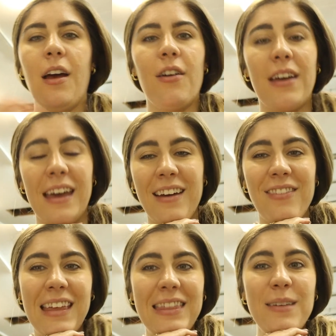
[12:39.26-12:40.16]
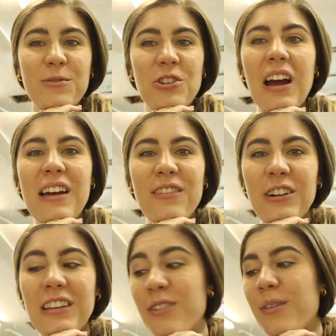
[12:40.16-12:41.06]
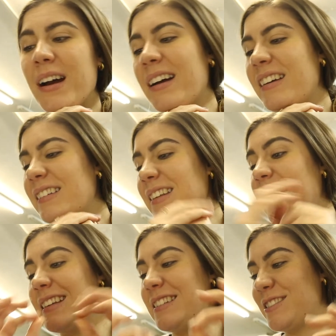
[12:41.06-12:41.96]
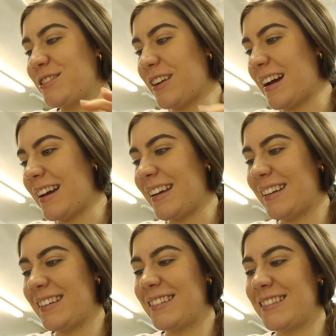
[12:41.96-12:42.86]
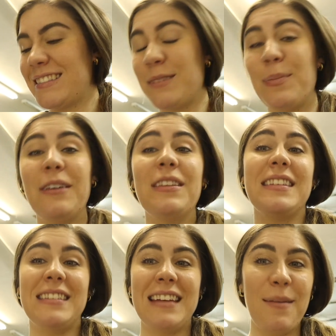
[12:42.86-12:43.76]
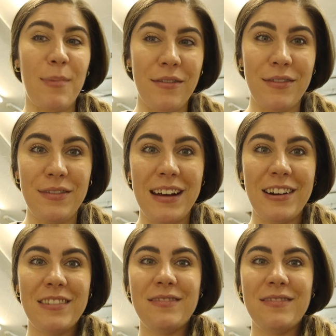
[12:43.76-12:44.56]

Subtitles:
Okay, I've let them dry for a little while. Let's try to peel this tape off of here.